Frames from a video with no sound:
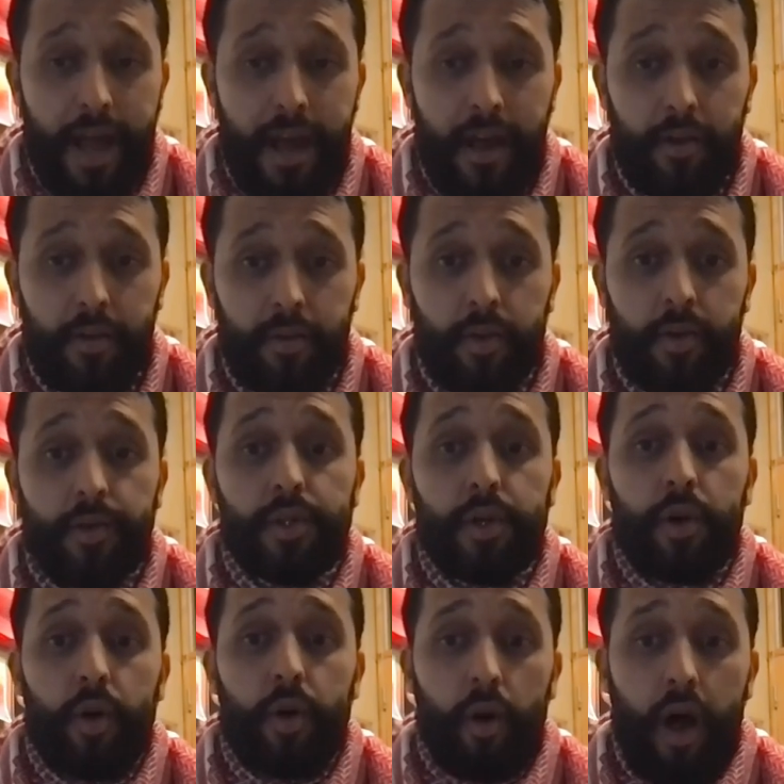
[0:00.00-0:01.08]
now
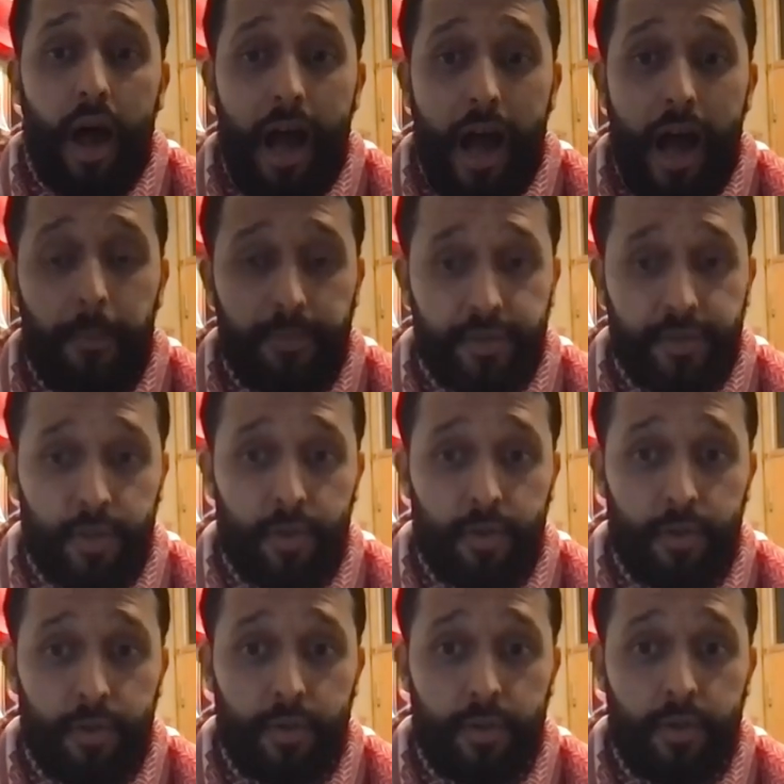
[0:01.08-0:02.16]
up
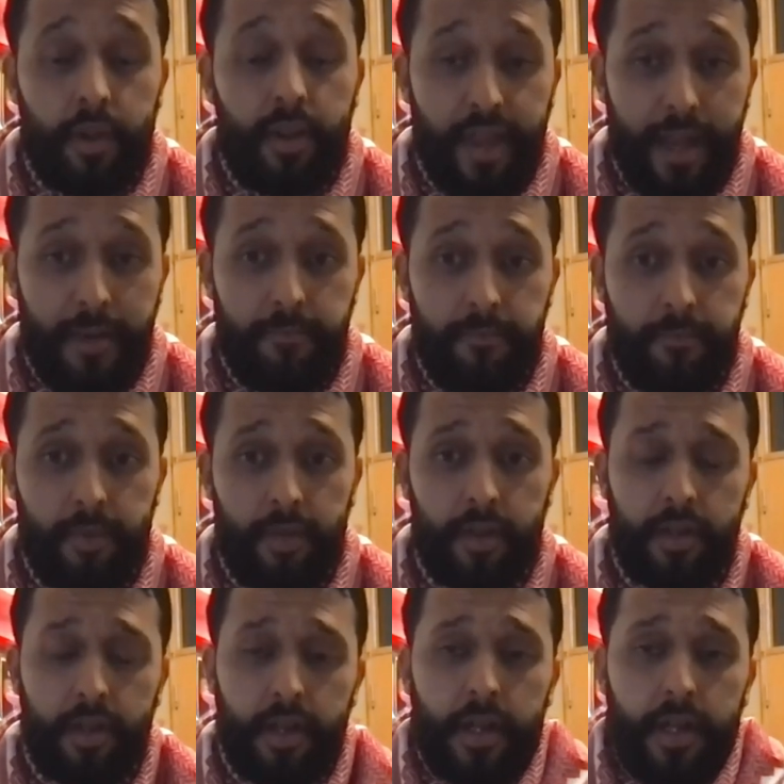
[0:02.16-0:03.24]
to them.
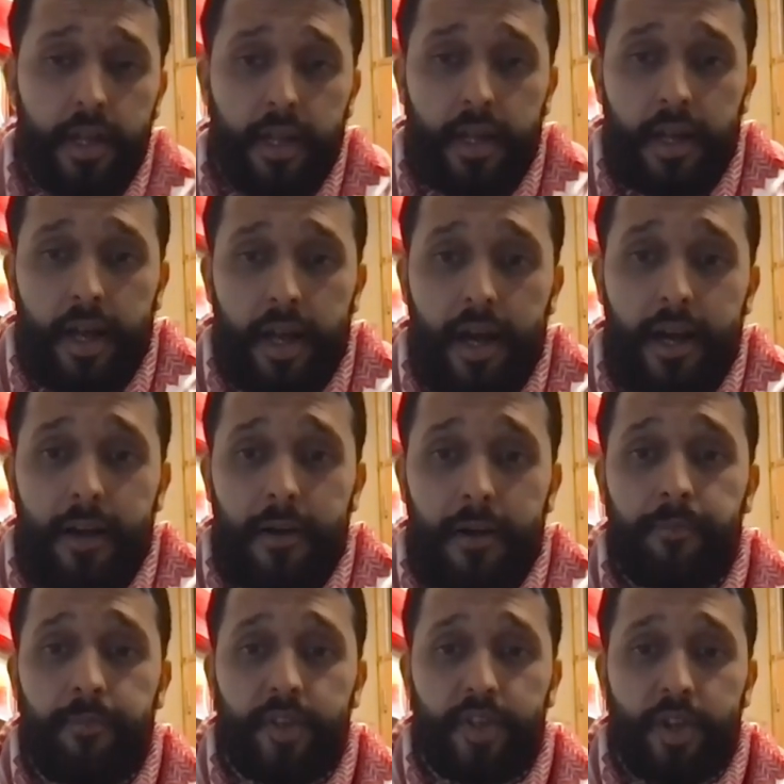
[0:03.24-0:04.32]

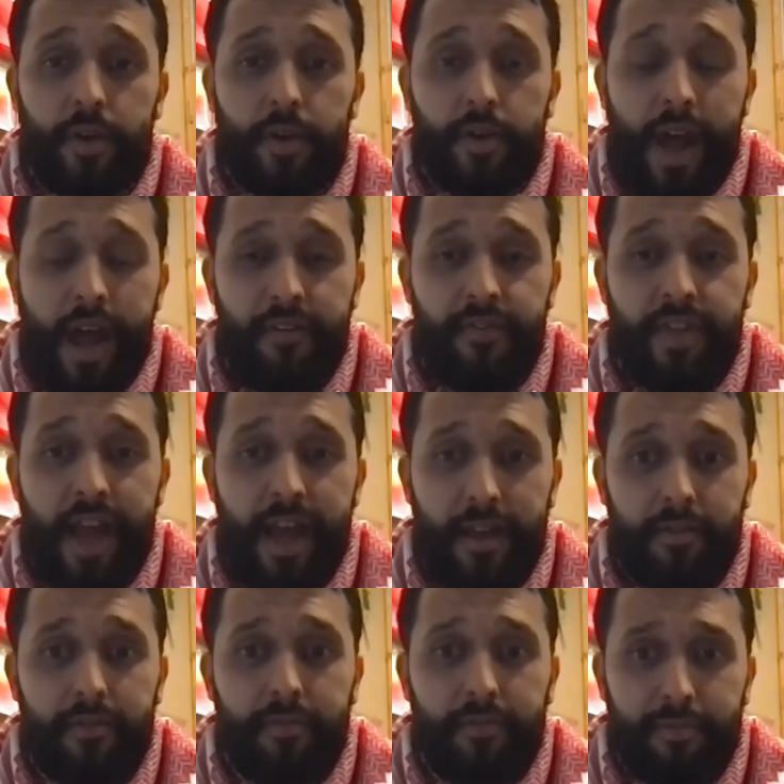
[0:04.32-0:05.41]
So you have that
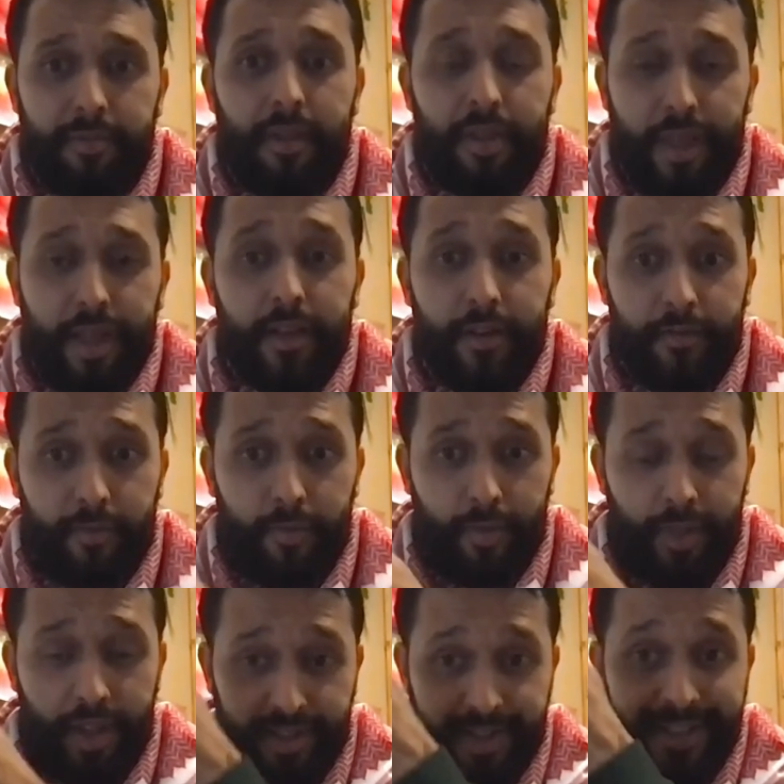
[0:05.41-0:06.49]
thing of,
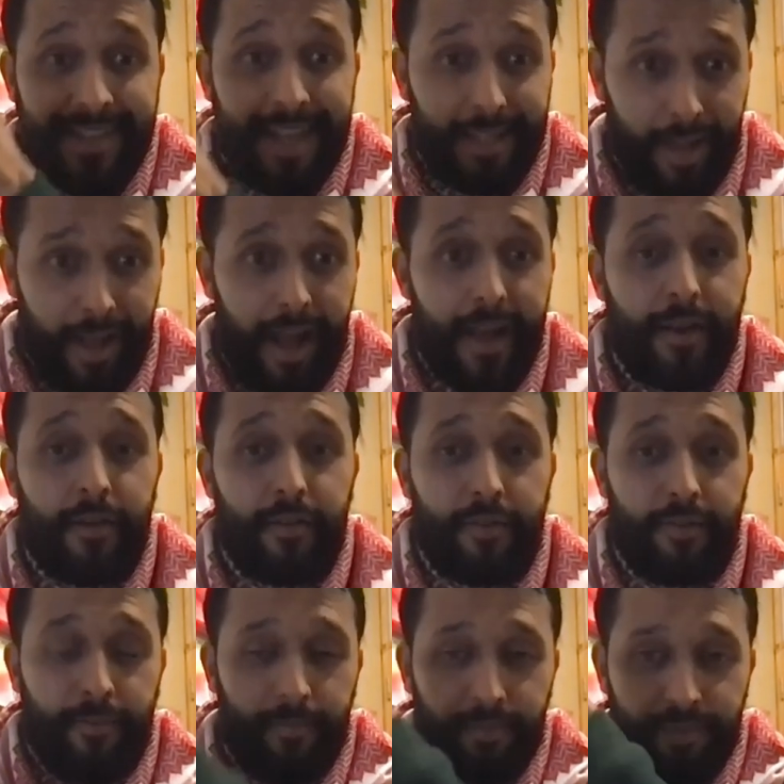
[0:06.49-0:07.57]
this is the line
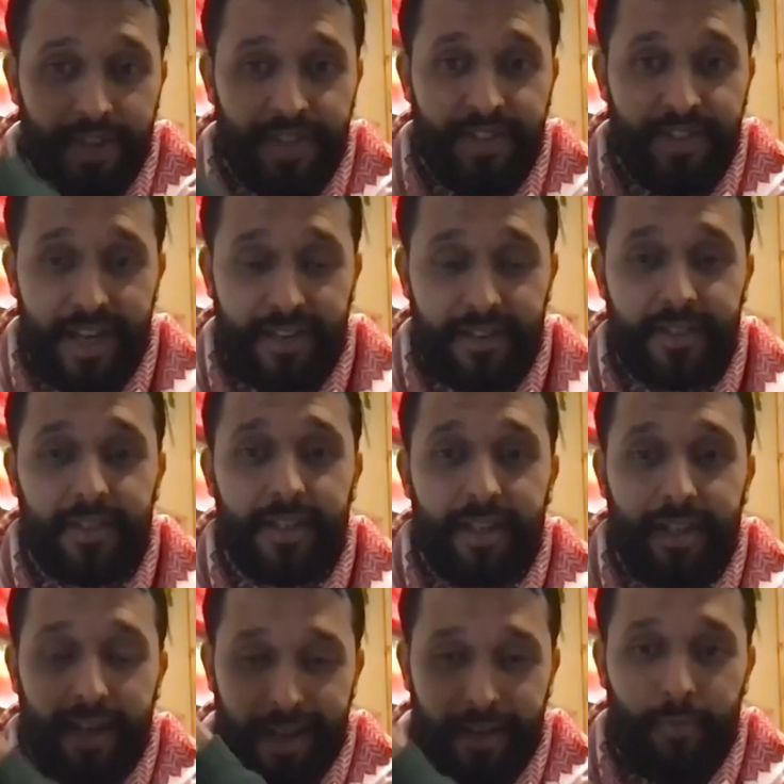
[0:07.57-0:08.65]
of descent
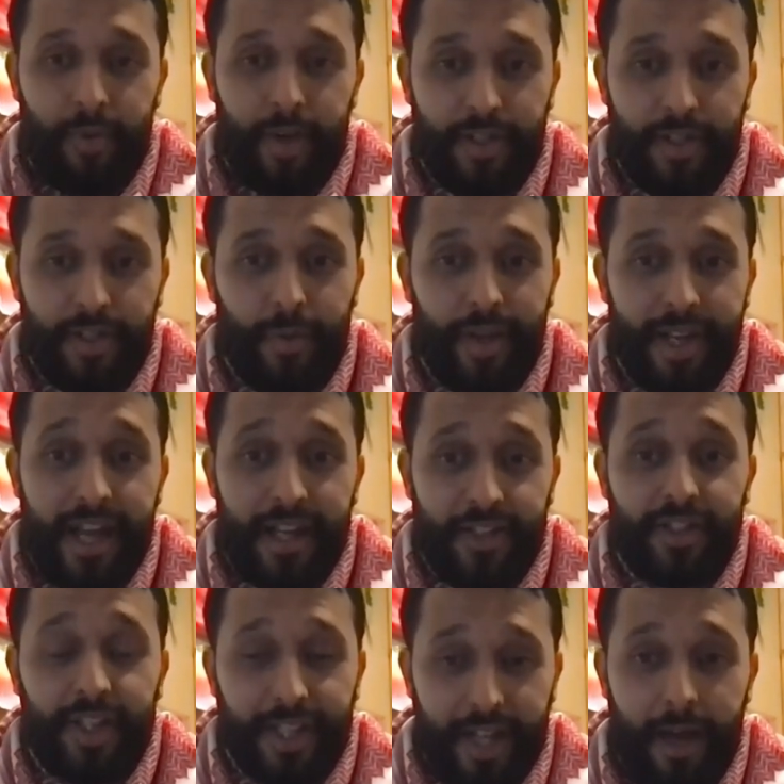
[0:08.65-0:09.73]
in which we
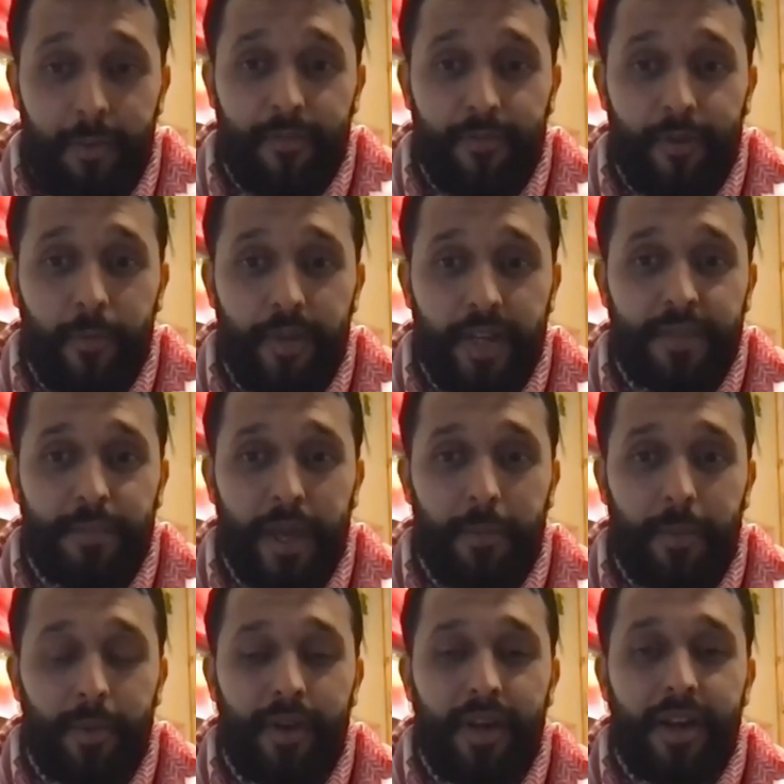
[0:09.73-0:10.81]
actually come from, these
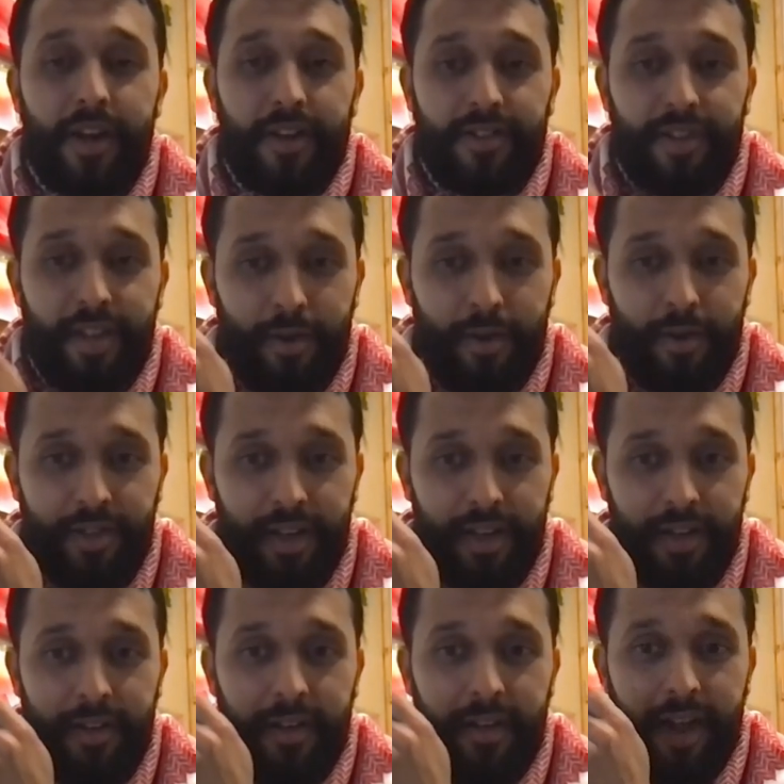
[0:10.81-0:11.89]
people. So there is a
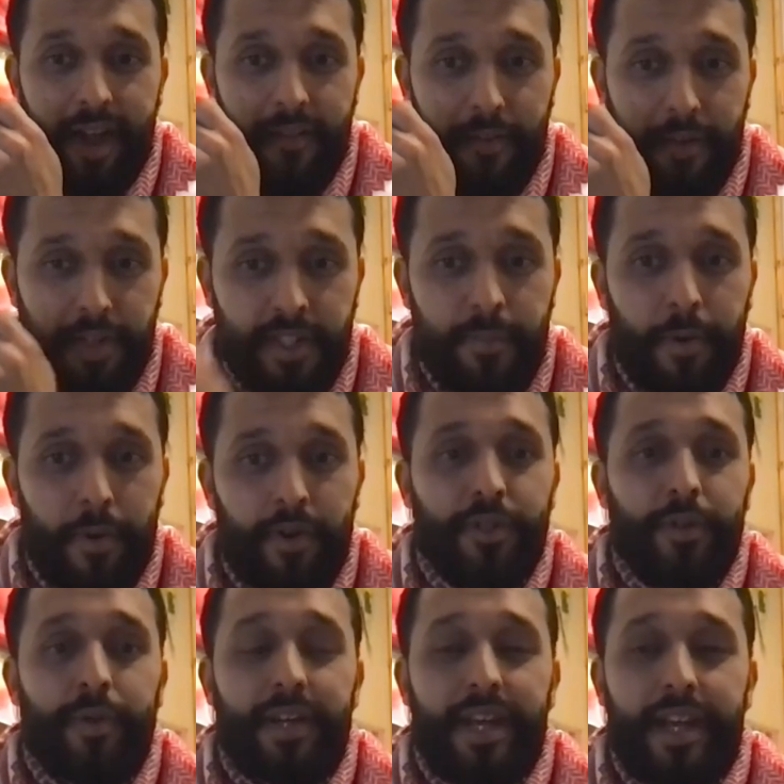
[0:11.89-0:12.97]
very
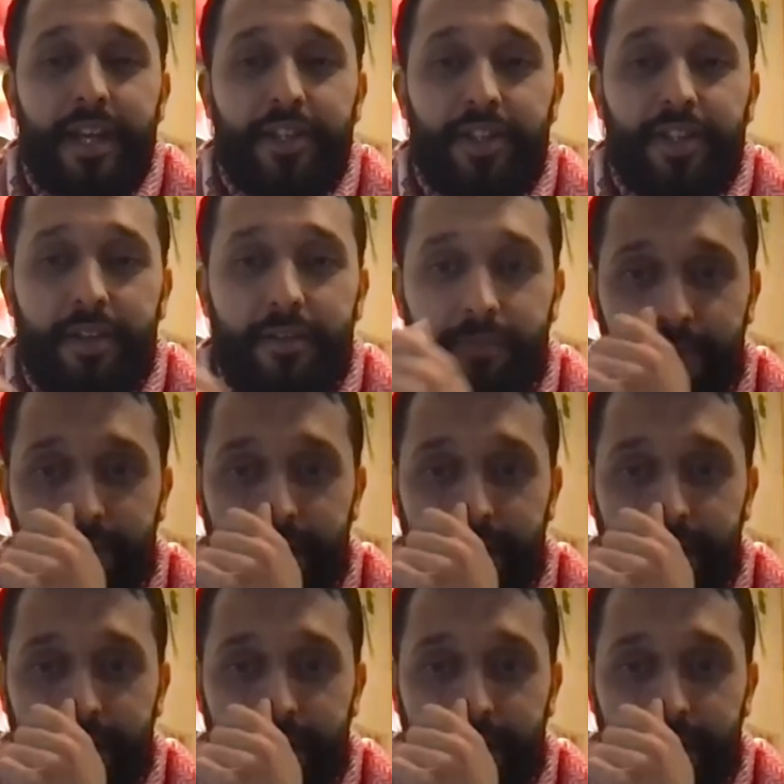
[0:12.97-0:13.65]
spiritual connection